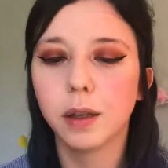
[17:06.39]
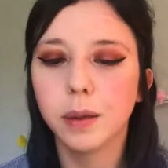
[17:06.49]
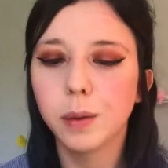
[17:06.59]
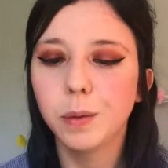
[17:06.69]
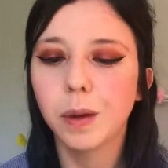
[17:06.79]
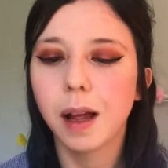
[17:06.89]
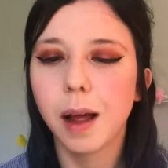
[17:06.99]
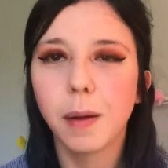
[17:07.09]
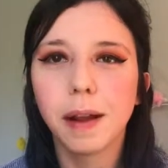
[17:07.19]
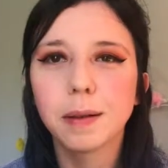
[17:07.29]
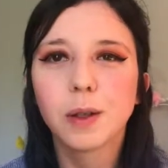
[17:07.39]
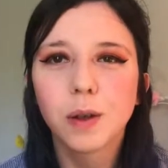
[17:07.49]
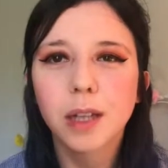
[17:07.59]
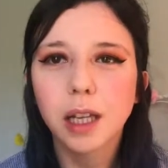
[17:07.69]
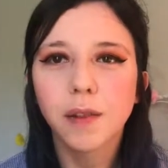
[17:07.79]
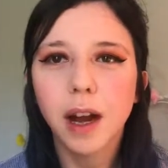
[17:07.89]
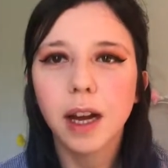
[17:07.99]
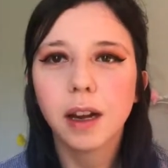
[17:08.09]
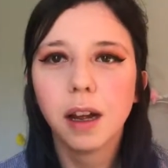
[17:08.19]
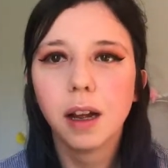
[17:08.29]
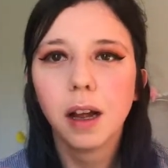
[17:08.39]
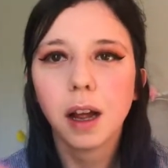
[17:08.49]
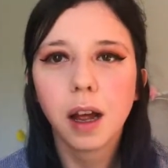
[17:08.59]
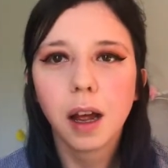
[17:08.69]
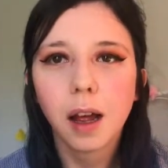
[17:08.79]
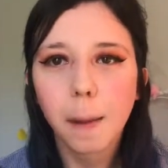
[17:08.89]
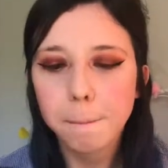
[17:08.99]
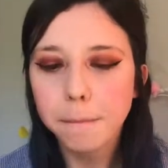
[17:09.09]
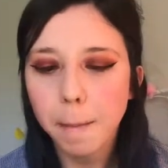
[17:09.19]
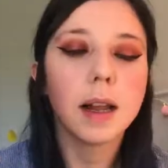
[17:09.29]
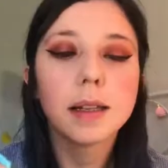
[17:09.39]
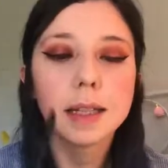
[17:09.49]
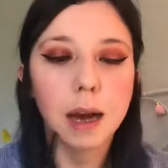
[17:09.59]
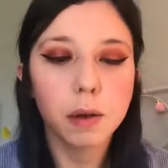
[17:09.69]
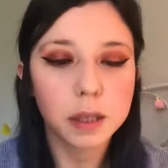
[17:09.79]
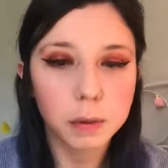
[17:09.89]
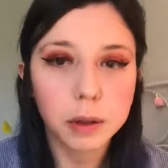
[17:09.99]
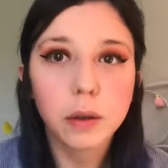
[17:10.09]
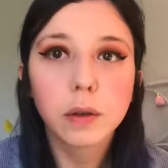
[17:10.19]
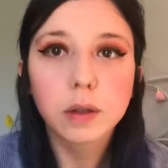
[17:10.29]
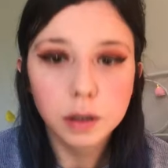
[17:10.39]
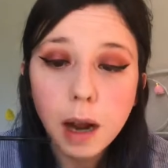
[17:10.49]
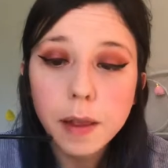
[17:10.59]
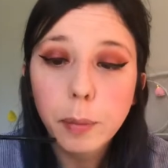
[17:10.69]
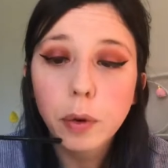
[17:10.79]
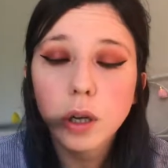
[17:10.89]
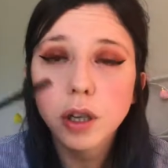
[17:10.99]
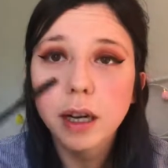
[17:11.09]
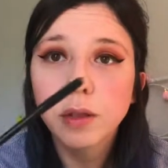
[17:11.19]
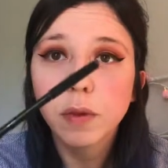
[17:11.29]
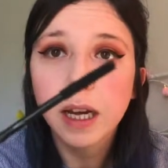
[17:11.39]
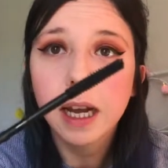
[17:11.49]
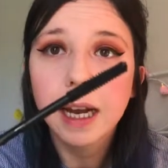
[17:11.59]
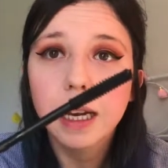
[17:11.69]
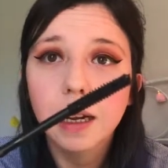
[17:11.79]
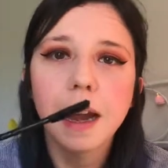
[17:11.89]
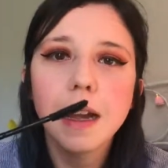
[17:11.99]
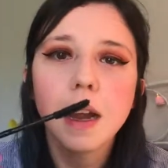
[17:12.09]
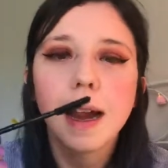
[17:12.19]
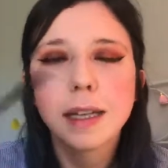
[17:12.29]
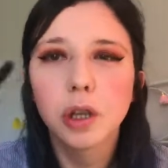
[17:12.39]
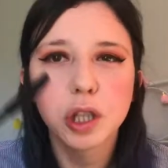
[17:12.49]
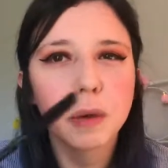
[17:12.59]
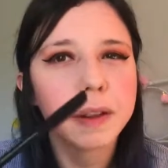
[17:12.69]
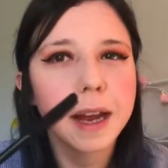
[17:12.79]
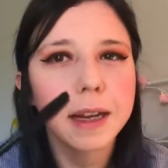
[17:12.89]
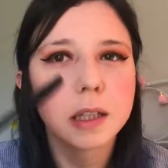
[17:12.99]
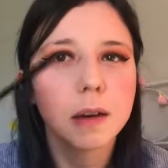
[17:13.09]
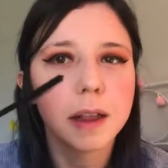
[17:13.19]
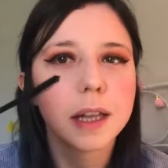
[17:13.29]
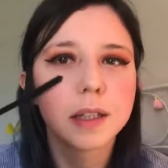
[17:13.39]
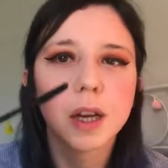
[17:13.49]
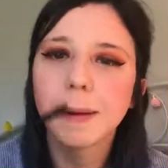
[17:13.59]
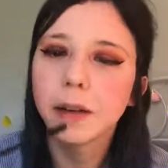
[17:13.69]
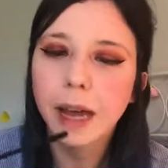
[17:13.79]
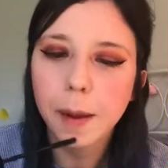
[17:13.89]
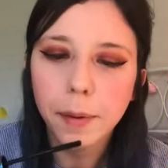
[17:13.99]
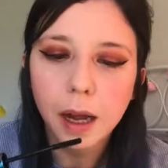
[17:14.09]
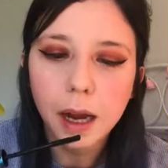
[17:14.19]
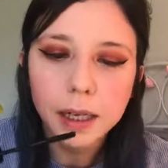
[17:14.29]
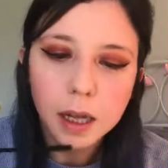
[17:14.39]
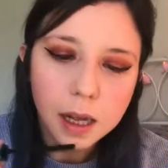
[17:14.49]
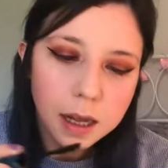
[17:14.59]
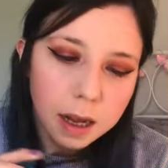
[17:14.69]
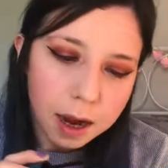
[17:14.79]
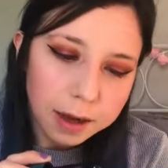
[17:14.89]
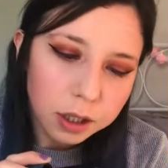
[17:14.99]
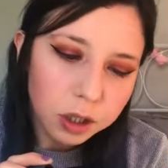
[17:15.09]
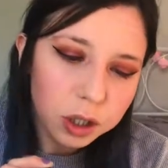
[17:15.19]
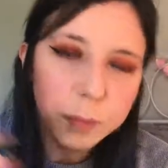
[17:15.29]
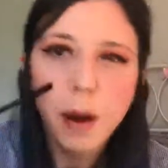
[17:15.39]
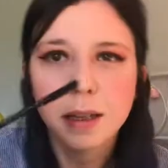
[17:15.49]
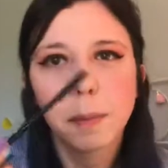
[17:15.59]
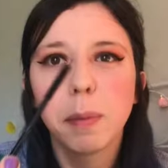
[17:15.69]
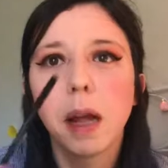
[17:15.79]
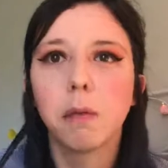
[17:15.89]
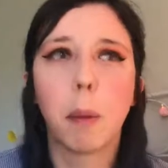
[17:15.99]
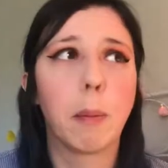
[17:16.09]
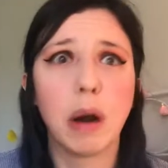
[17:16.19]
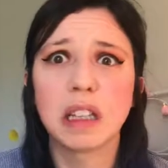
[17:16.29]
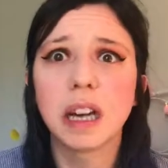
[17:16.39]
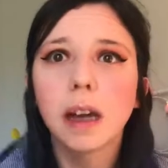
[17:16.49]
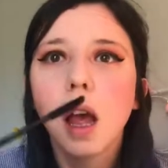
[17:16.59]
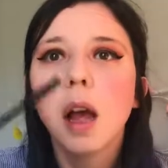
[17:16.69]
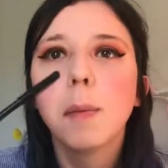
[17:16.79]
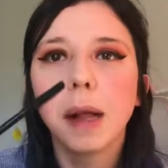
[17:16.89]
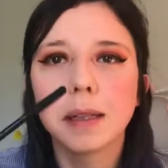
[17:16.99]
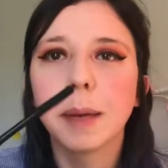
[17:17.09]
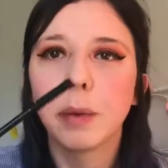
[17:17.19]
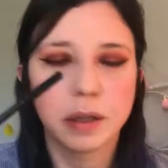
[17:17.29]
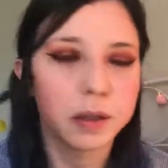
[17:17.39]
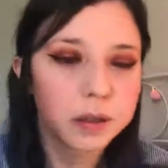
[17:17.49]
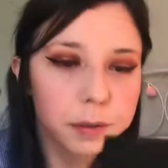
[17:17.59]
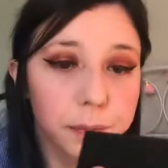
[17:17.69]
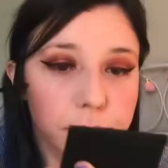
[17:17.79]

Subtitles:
oh, that's so satisfying. Let's see how this one goes. And the brush is really thin. It's not too thick, so I think it's going to be okay to apply. And it's just plastic bristles.